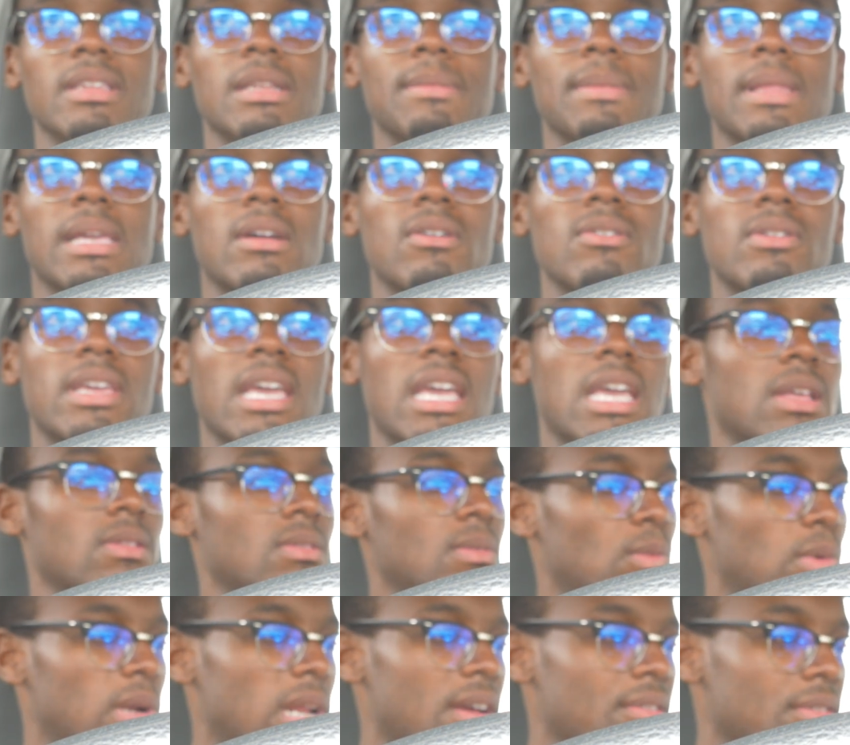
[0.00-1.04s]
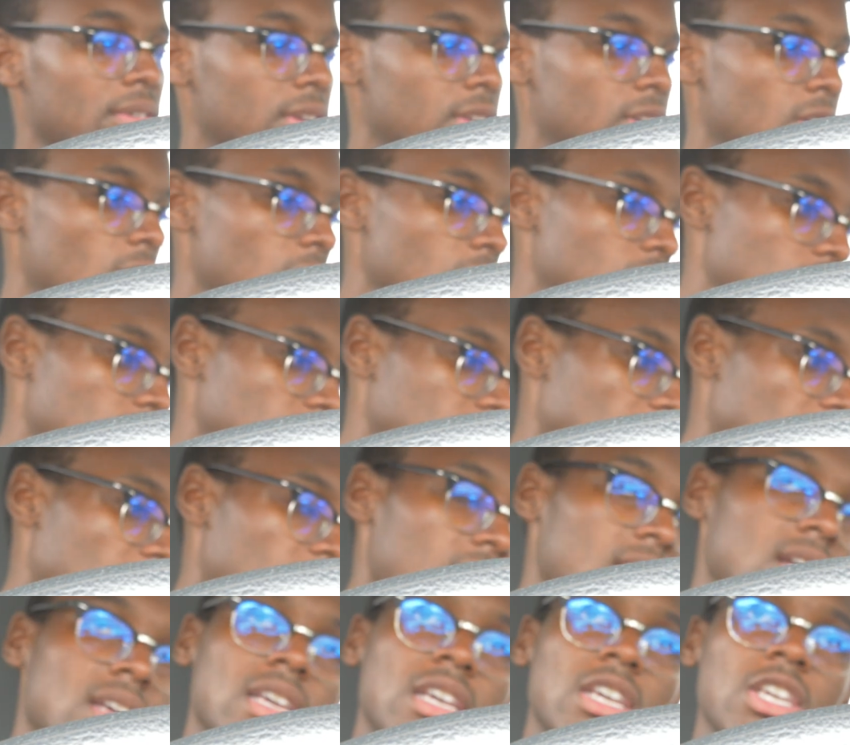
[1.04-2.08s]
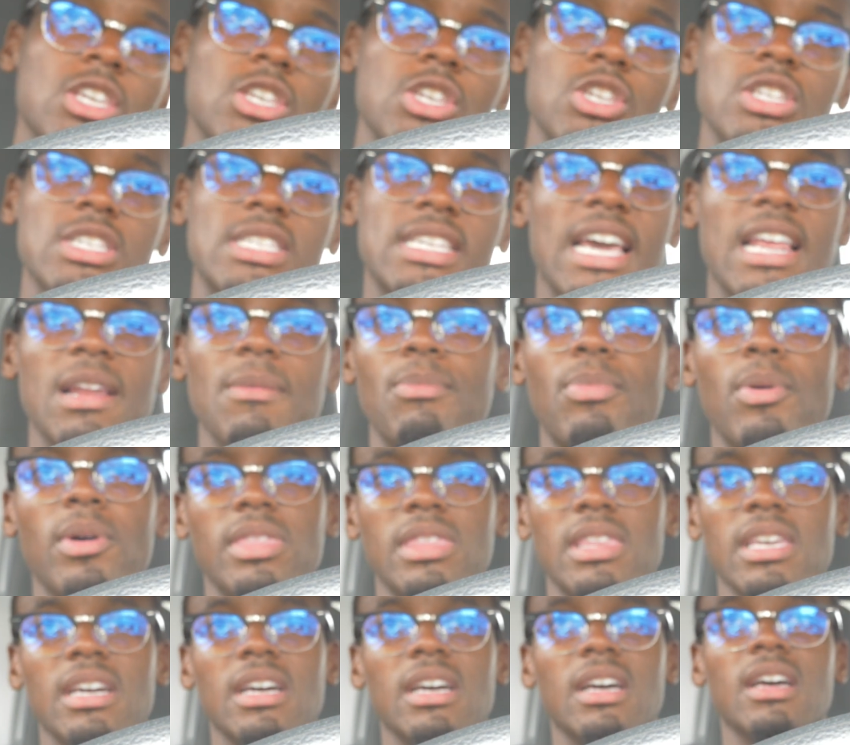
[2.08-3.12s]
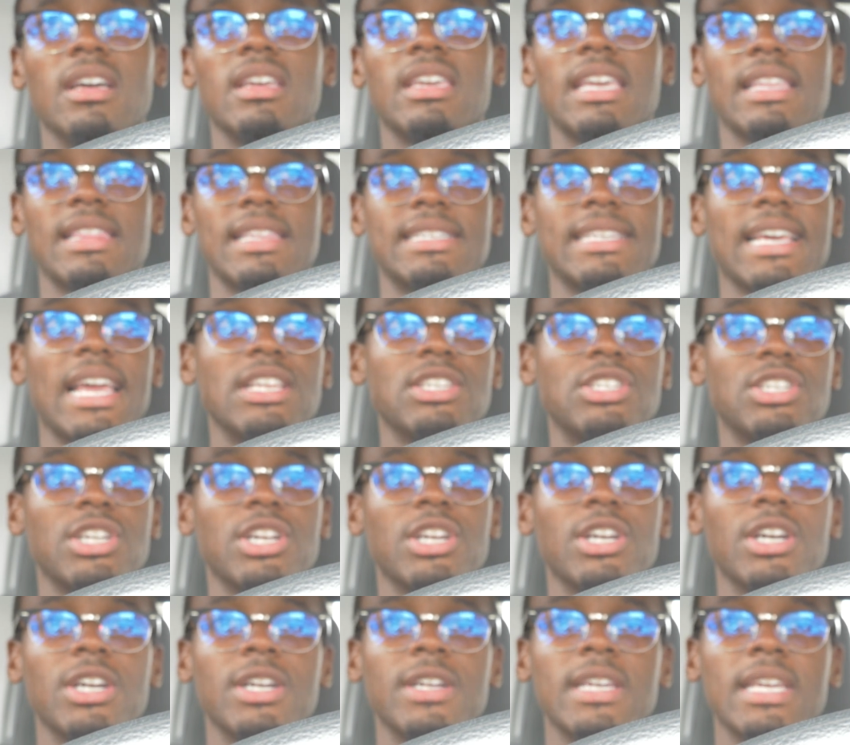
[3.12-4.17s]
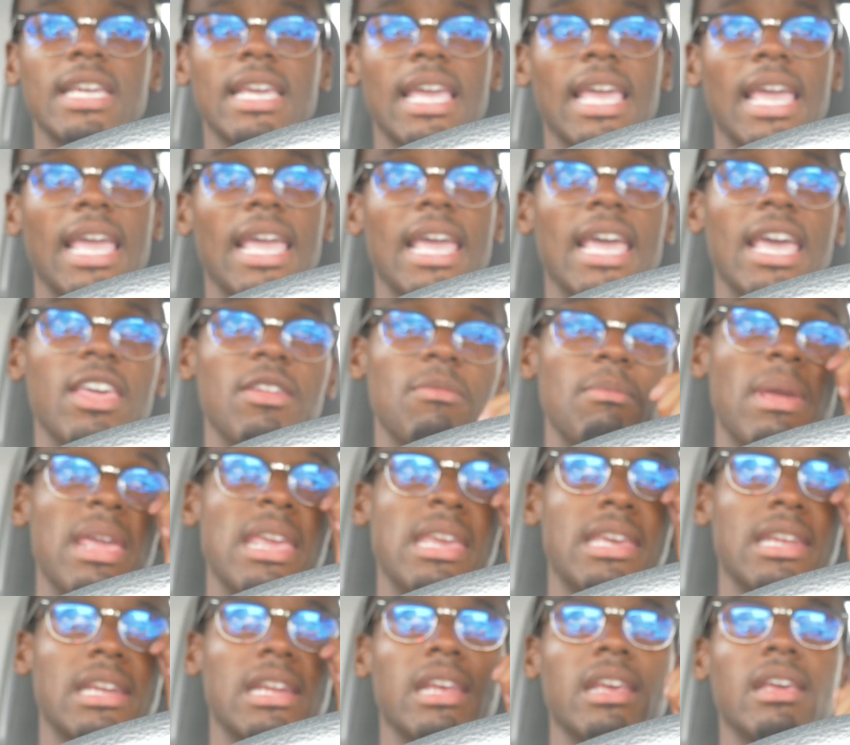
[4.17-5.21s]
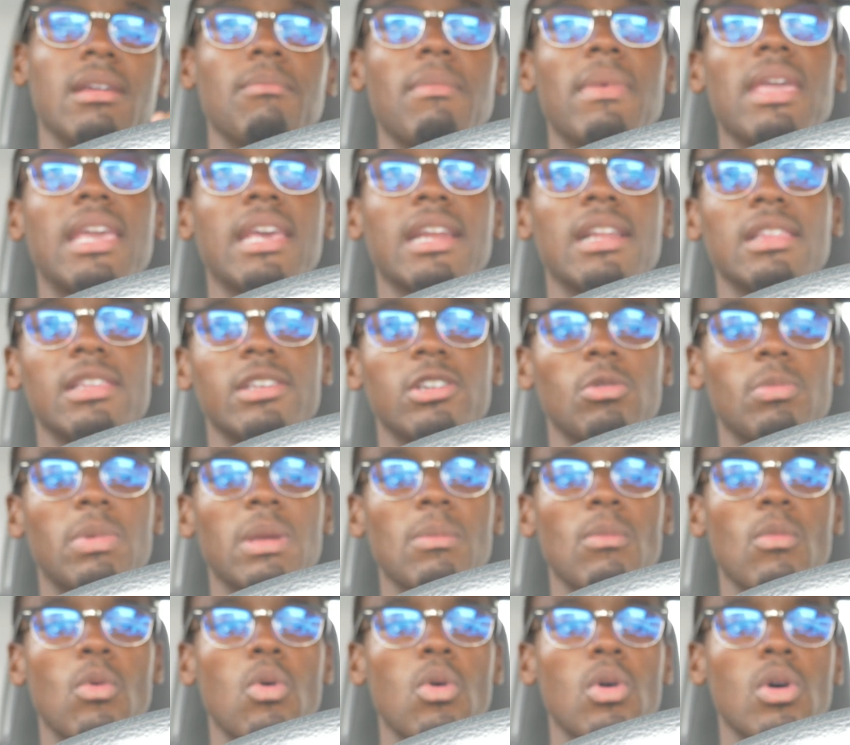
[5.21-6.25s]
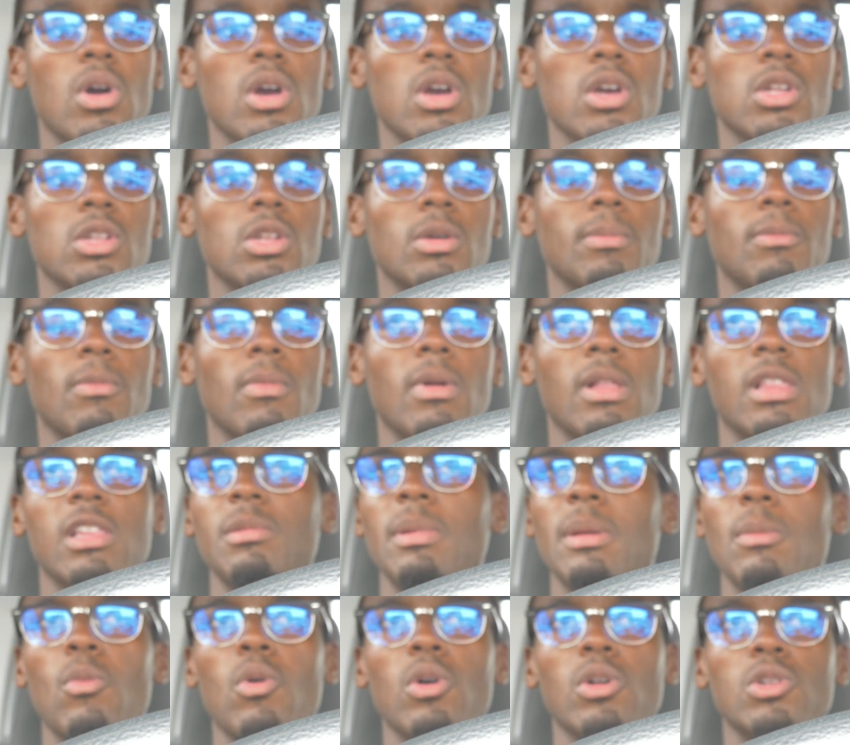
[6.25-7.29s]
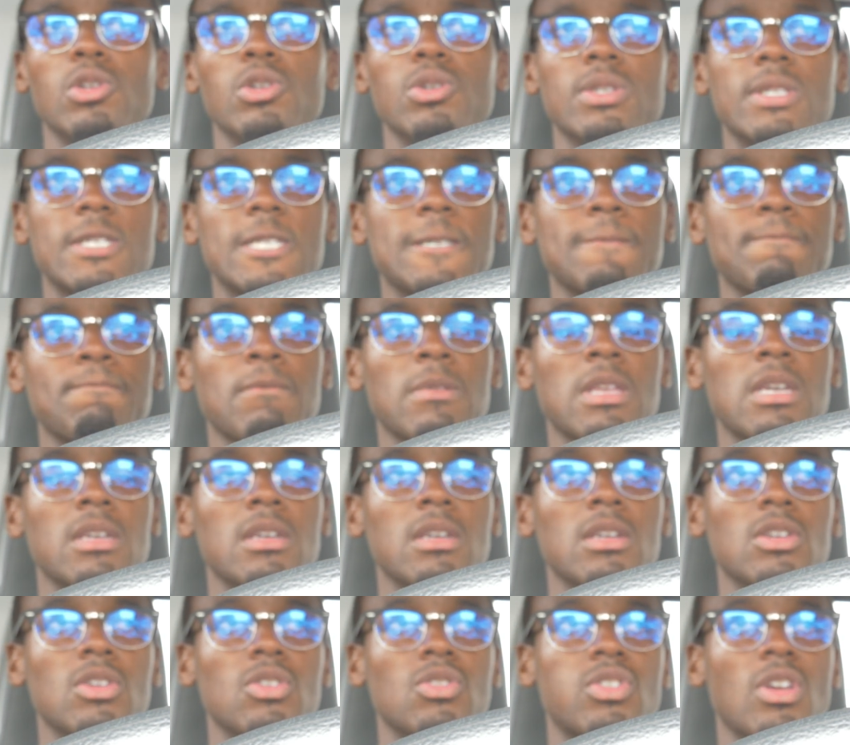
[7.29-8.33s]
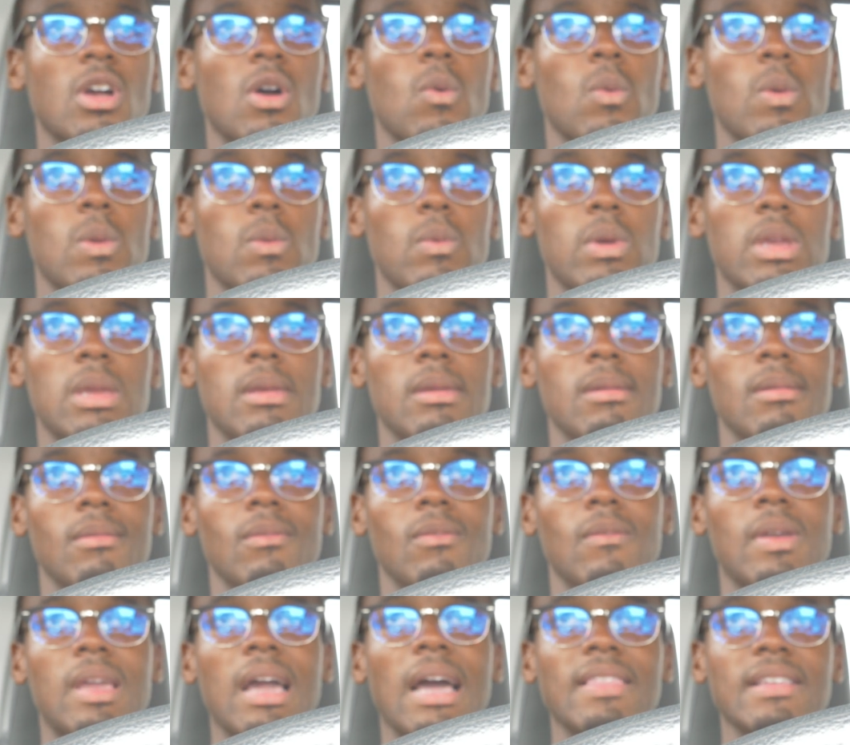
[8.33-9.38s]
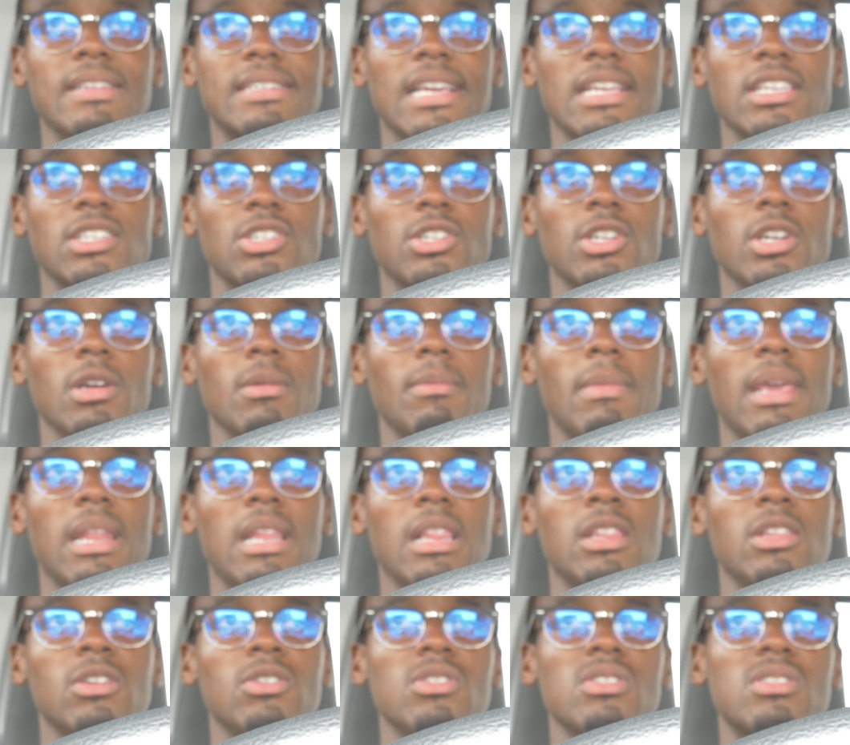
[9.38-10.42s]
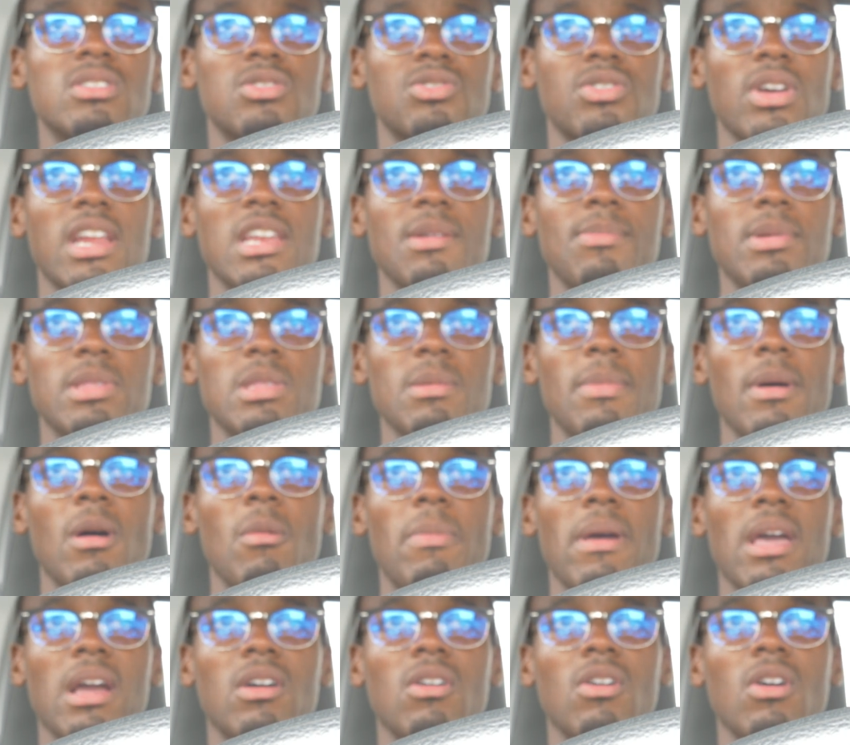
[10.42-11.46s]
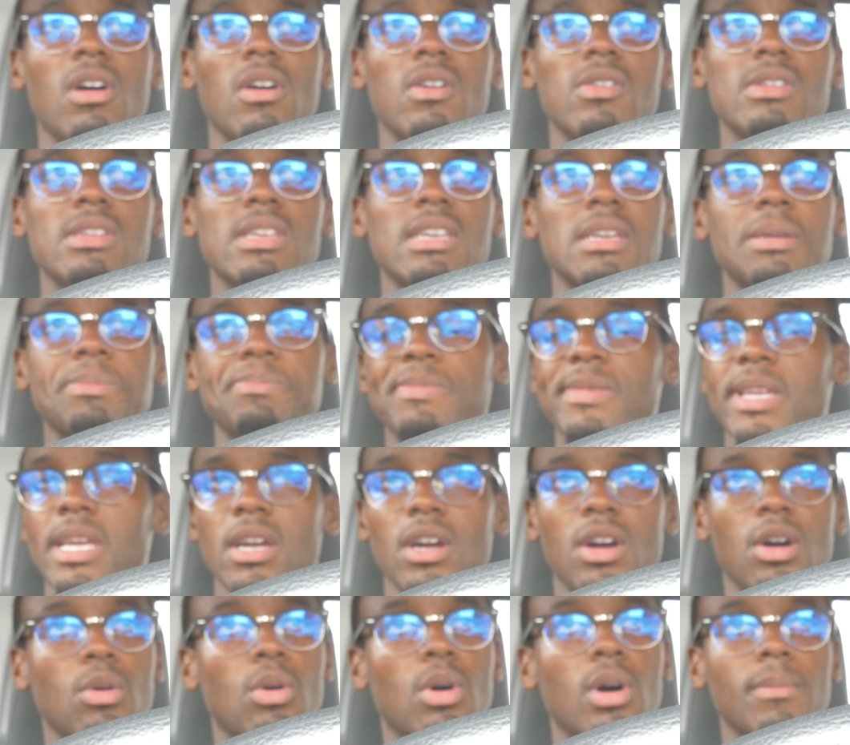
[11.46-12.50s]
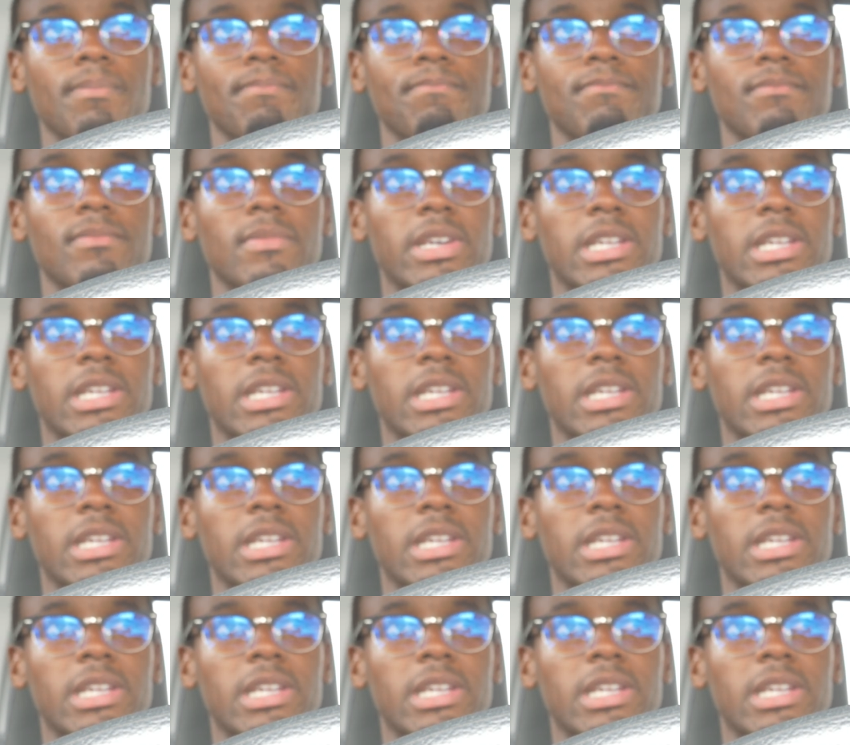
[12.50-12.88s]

And I'm like, okay, whatever. You know, you just gotta get the tensioner and make it a little bit more loose. So we got the tensioner, made it loose, tried to put the belt back on, didn't go on.